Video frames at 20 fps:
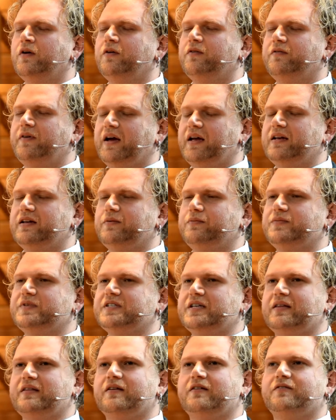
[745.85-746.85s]

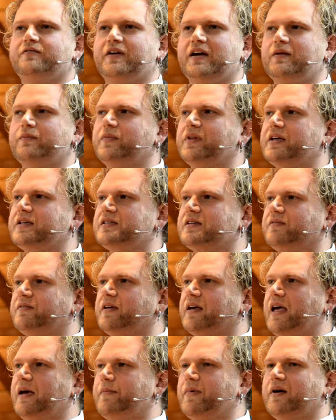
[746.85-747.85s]
victims and their families of
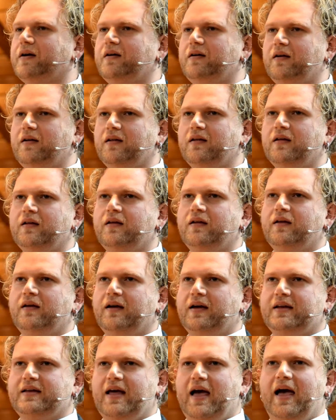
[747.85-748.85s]
the chemical
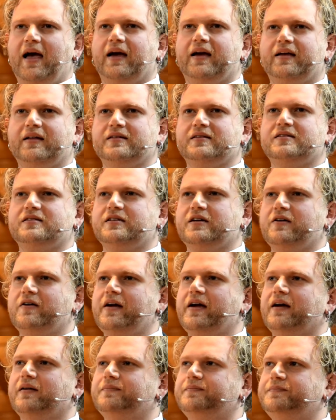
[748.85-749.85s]
attack in
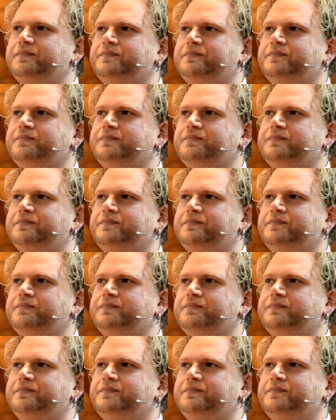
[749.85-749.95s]
Syria.